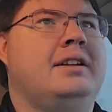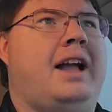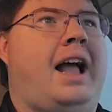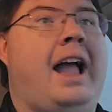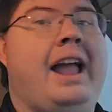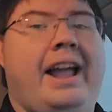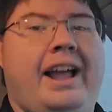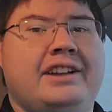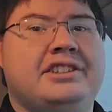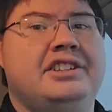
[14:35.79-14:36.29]

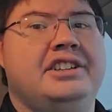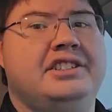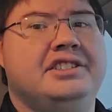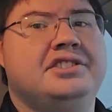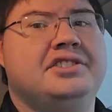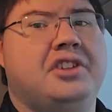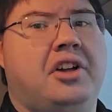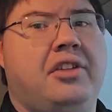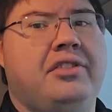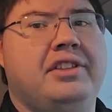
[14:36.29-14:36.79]
I actually
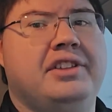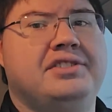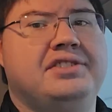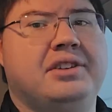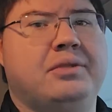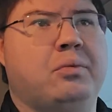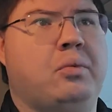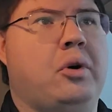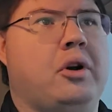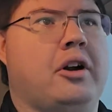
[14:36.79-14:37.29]
installed this
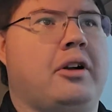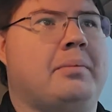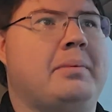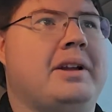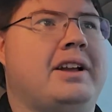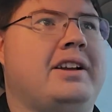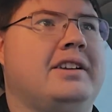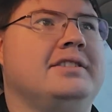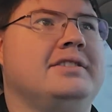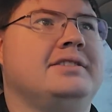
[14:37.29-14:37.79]
at work
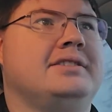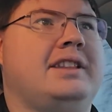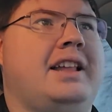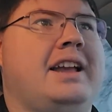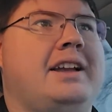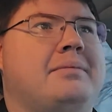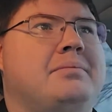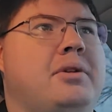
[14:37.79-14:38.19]
because like